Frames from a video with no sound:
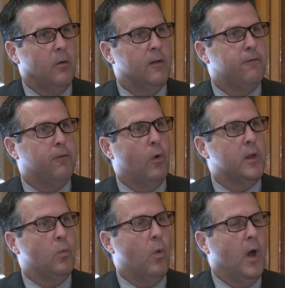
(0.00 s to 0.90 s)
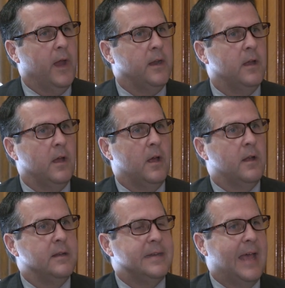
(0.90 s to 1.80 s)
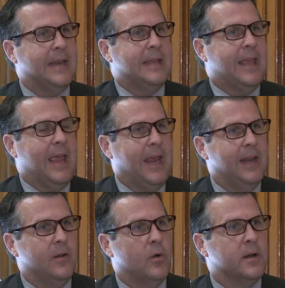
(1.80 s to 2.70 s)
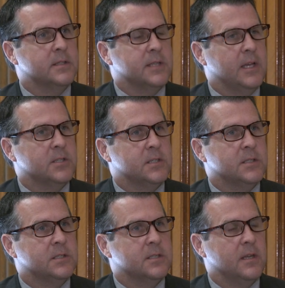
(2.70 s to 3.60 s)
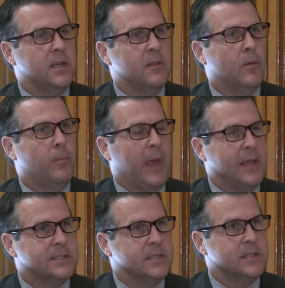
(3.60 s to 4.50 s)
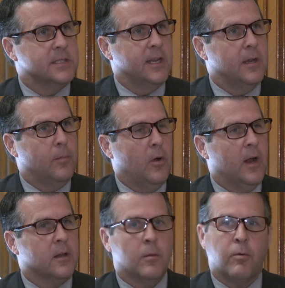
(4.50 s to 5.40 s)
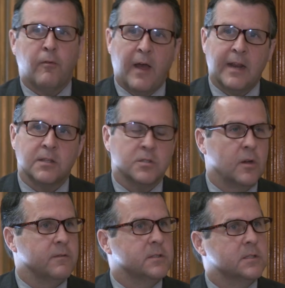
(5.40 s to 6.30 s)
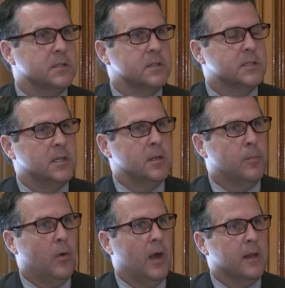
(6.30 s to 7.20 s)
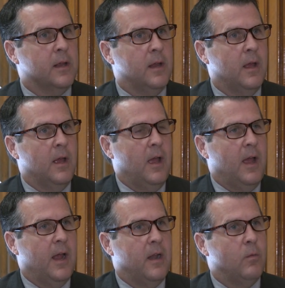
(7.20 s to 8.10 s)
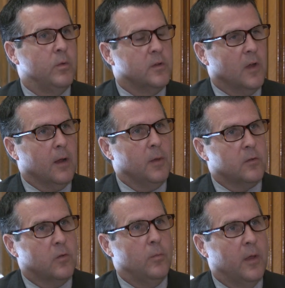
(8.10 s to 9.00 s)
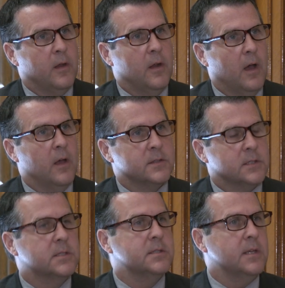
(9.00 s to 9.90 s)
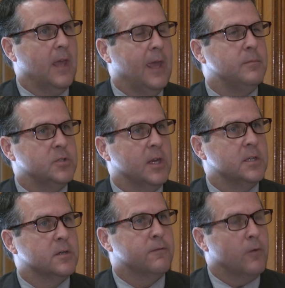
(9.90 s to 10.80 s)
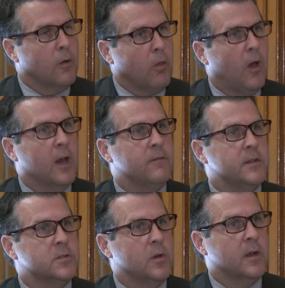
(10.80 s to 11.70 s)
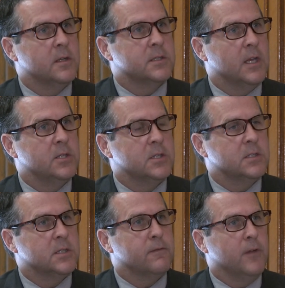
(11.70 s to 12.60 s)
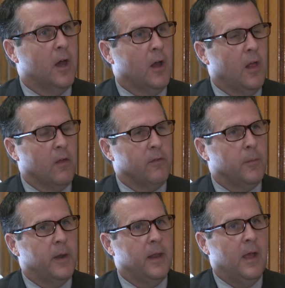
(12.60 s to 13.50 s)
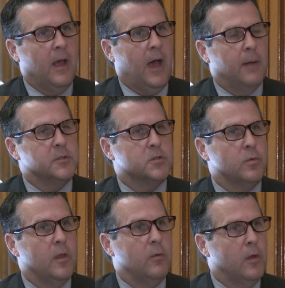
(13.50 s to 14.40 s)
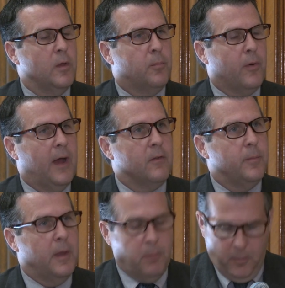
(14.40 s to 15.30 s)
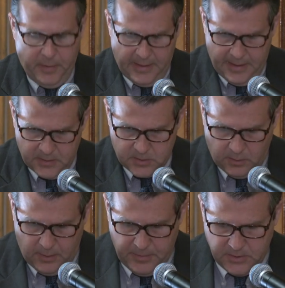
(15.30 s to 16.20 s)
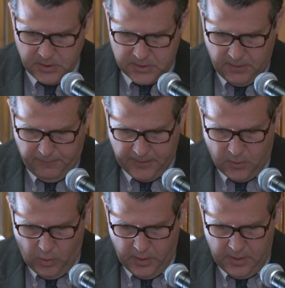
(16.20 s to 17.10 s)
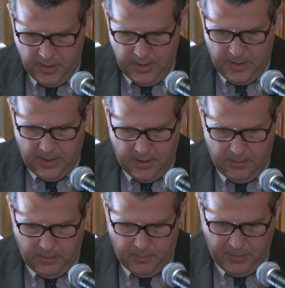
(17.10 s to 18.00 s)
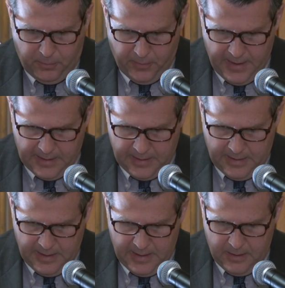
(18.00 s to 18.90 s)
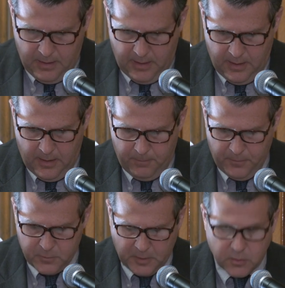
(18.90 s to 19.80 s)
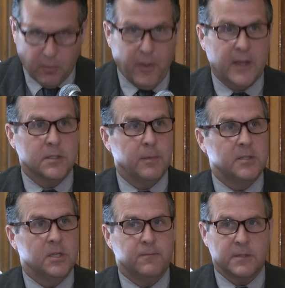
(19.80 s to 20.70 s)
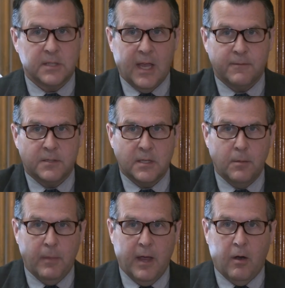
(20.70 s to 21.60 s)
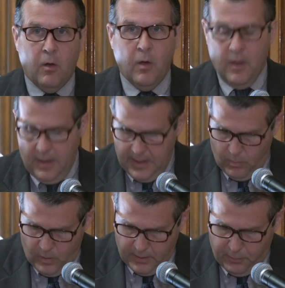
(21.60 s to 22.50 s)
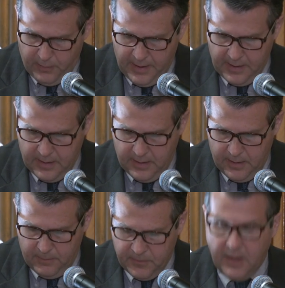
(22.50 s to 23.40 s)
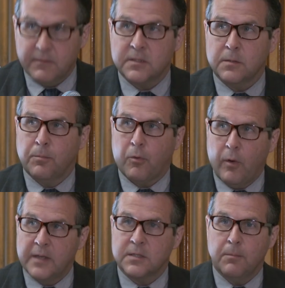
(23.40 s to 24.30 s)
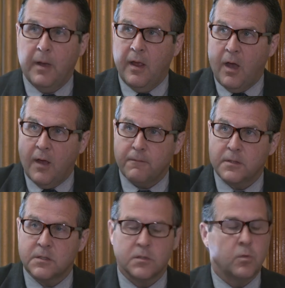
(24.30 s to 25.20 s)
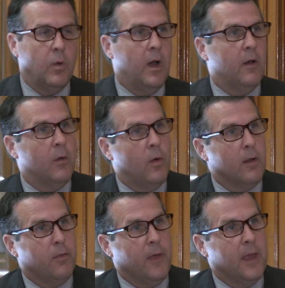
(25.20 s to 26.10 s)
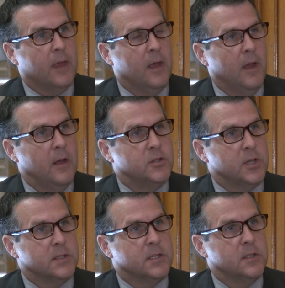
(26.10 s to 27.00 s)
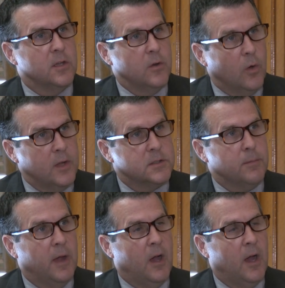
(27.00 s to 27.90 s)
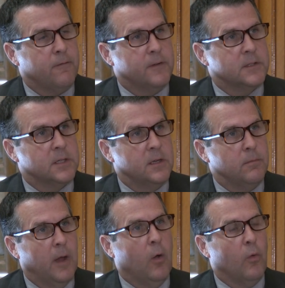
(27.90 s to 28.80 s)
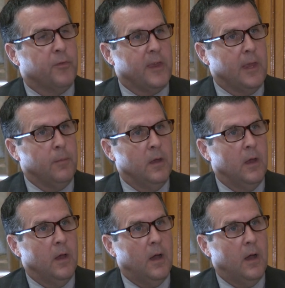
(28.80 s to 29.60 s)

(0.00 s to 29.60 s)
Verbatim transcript: We have 41 dedicated organizations, either based in the city of Brockton or providing services in the city of Brockton, and when you talk about $2 million, this is a game changer for a lot of these organizations, if not all of them. And I'm just really, really proud to be able to be here. So let me just, if I could, uh, let me thank again, um, special thanks to my Chief of Staff, Sidney Merrill. I want to thank uh, Davis and Perez in my office as well. I want to thank Jensen Denoise in my office and my whole team.